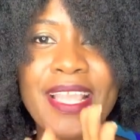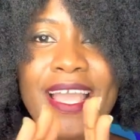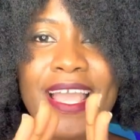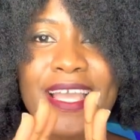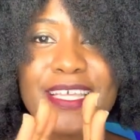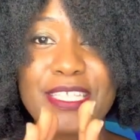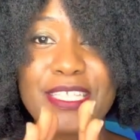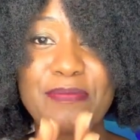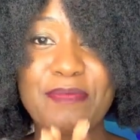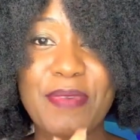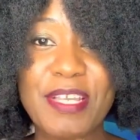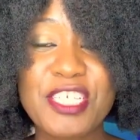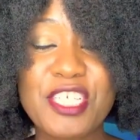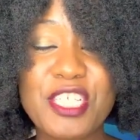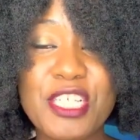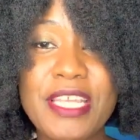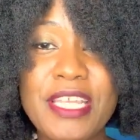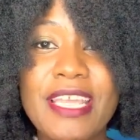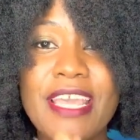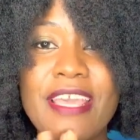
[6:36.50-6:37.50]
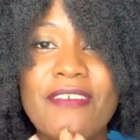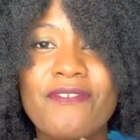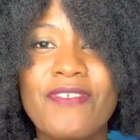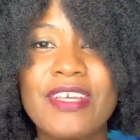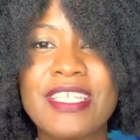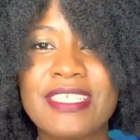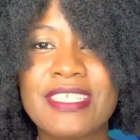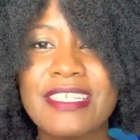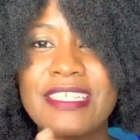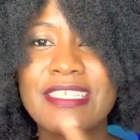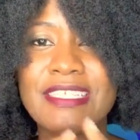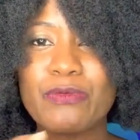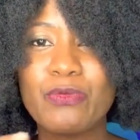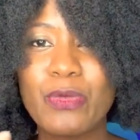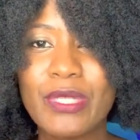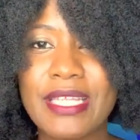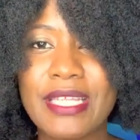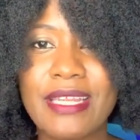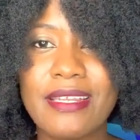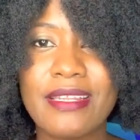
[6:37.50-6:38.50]
especially if it's
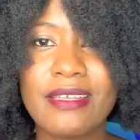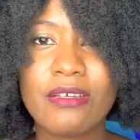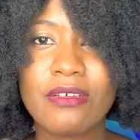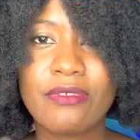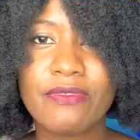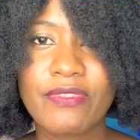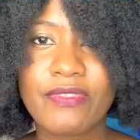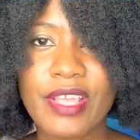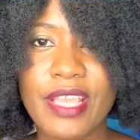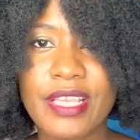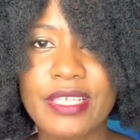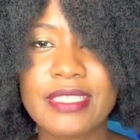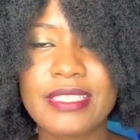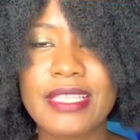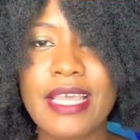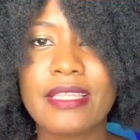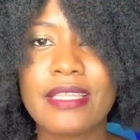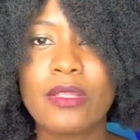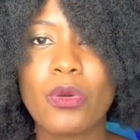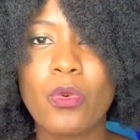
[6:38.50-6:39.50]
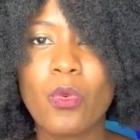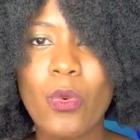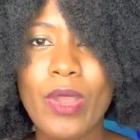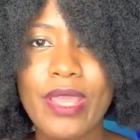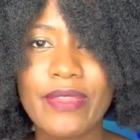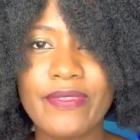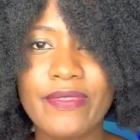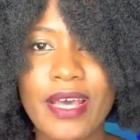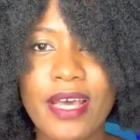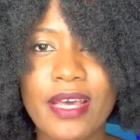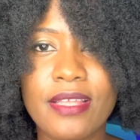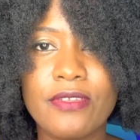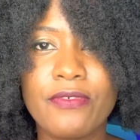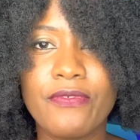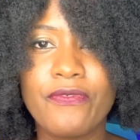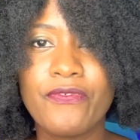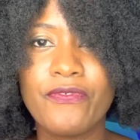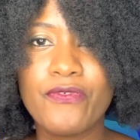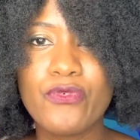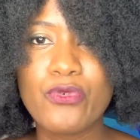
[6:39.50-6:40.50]
with the little things like the weather, the
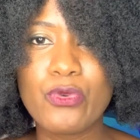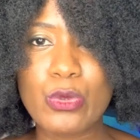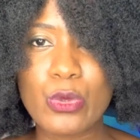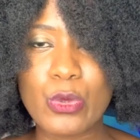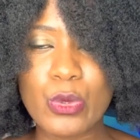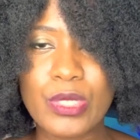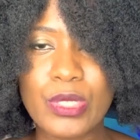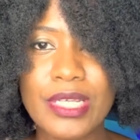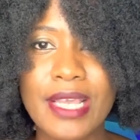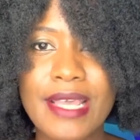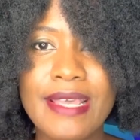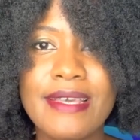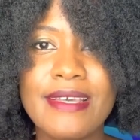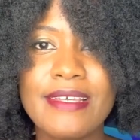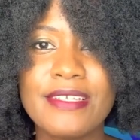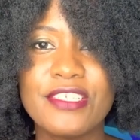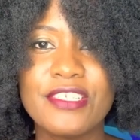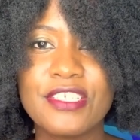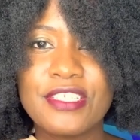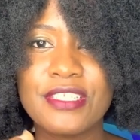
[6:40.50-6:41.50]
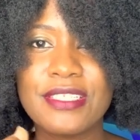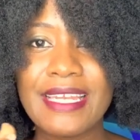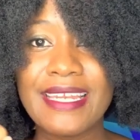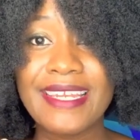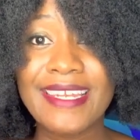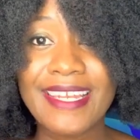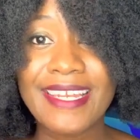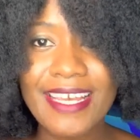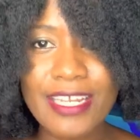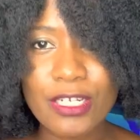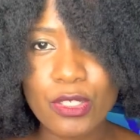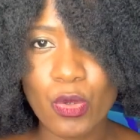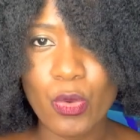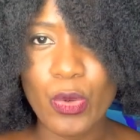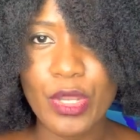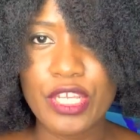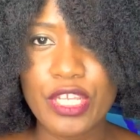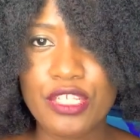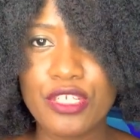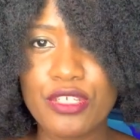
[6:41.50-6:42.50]
food, just the
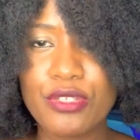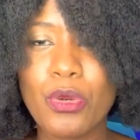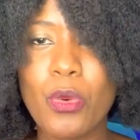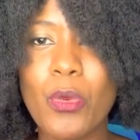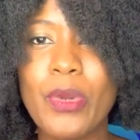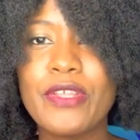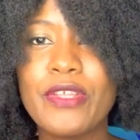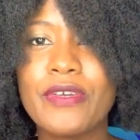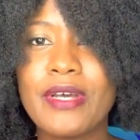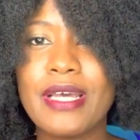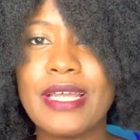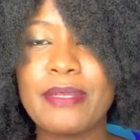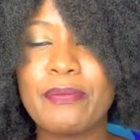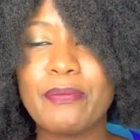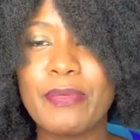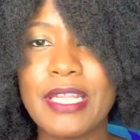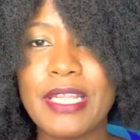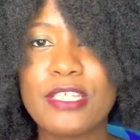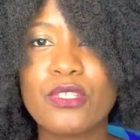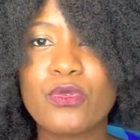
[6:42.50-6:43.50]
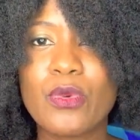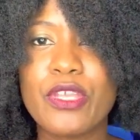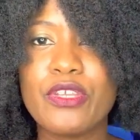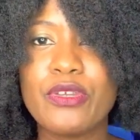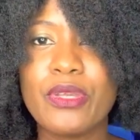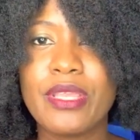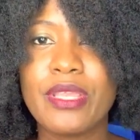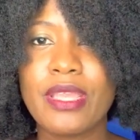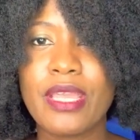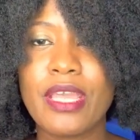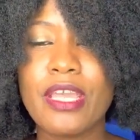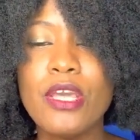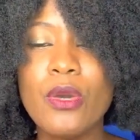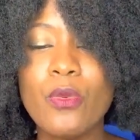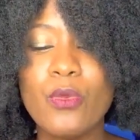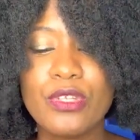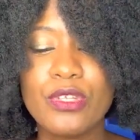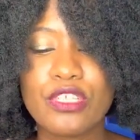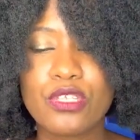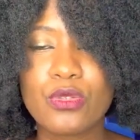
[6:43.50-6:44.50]
language. You know, when you're at a place where you hear,
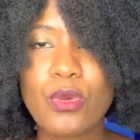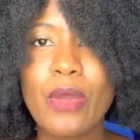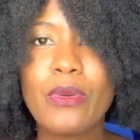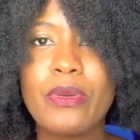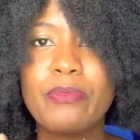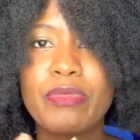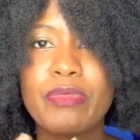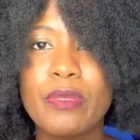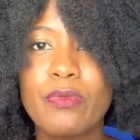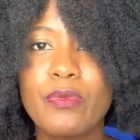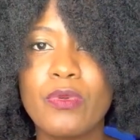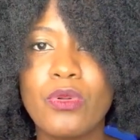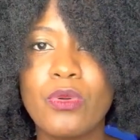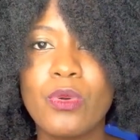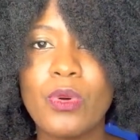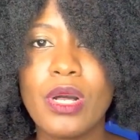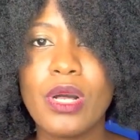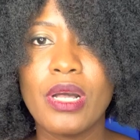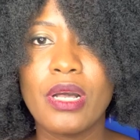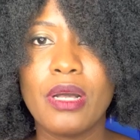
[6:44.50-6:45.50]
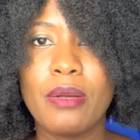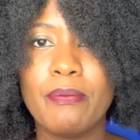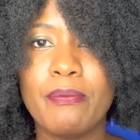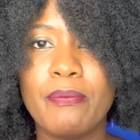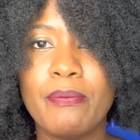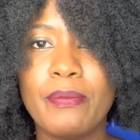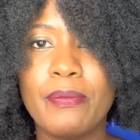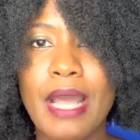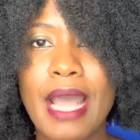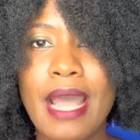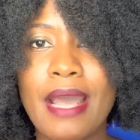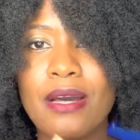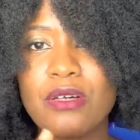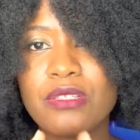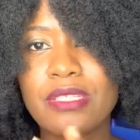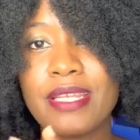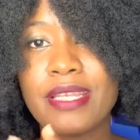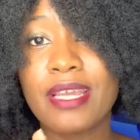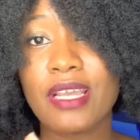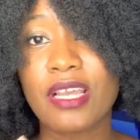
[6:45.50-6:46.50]
which is why when people are
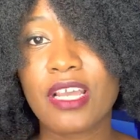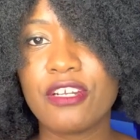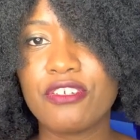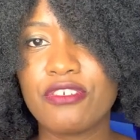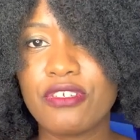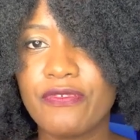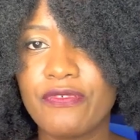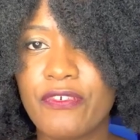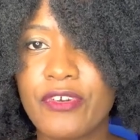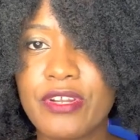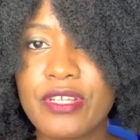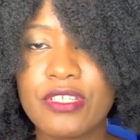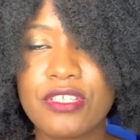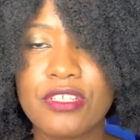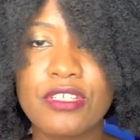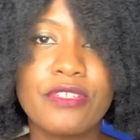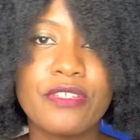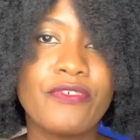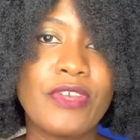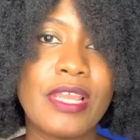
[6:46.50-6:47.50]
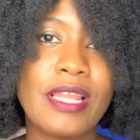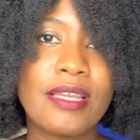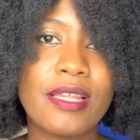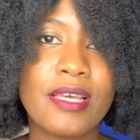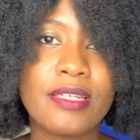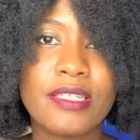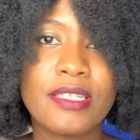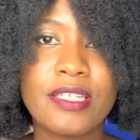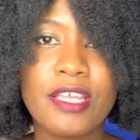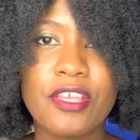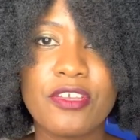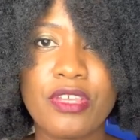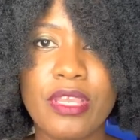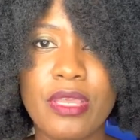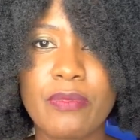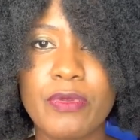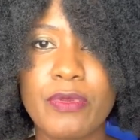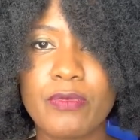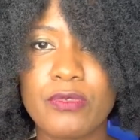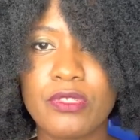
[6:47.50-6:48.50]
outside their country, for instance, if you're in London and you
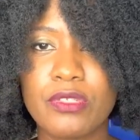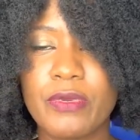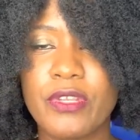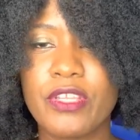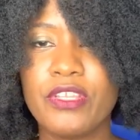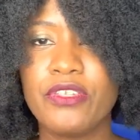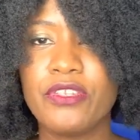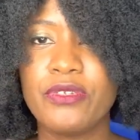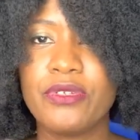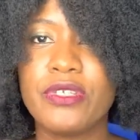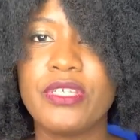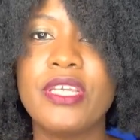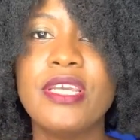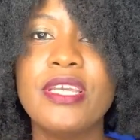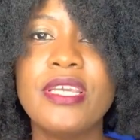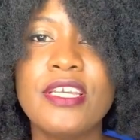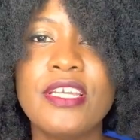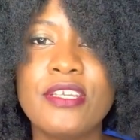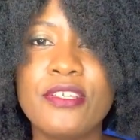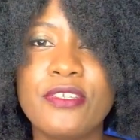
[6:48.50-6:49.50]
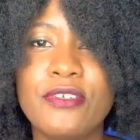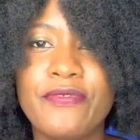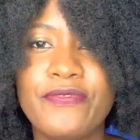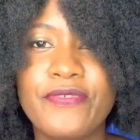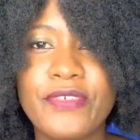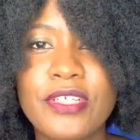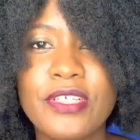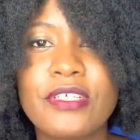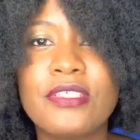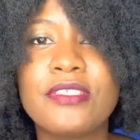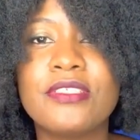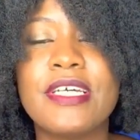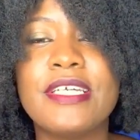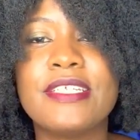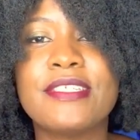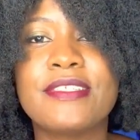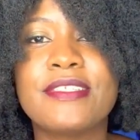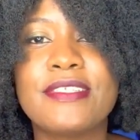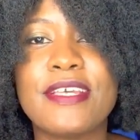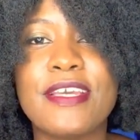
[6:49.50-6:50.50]
hear people speaking Cree, you feel
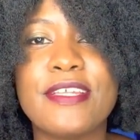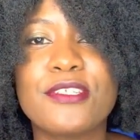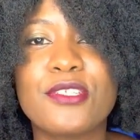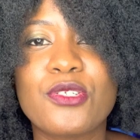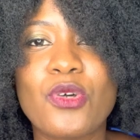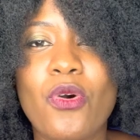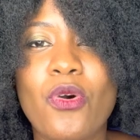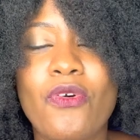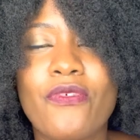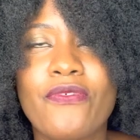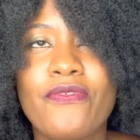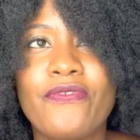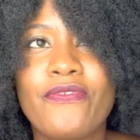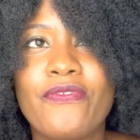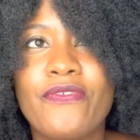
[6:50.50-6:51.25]
a sense of,